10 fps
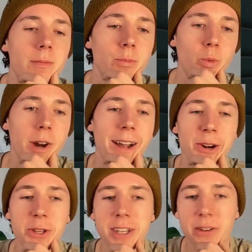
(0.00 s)
We're not
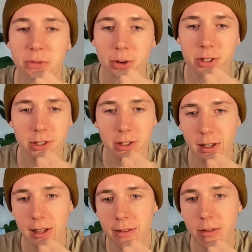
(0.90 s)
really going to focus on the
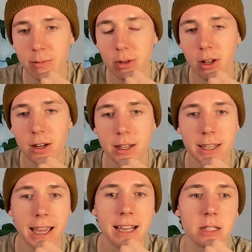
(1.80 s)
love and belonging
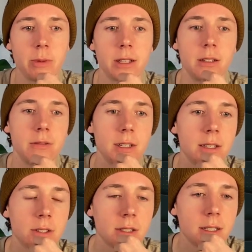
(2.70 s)
aspect of
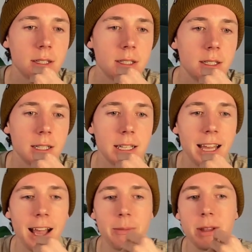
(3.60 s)
this.
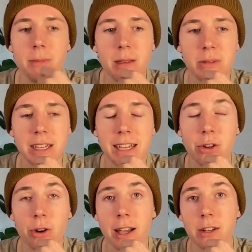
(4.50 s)
I mean, maybe
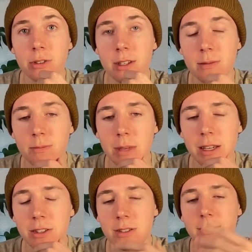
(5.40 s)
indirectly,
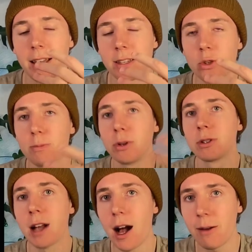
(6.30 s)
because of like you
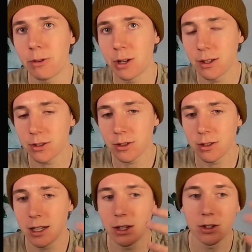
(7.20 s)
build confidence
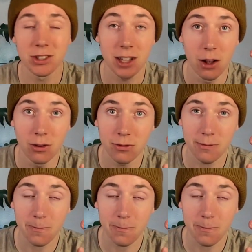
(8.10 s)
in yourself,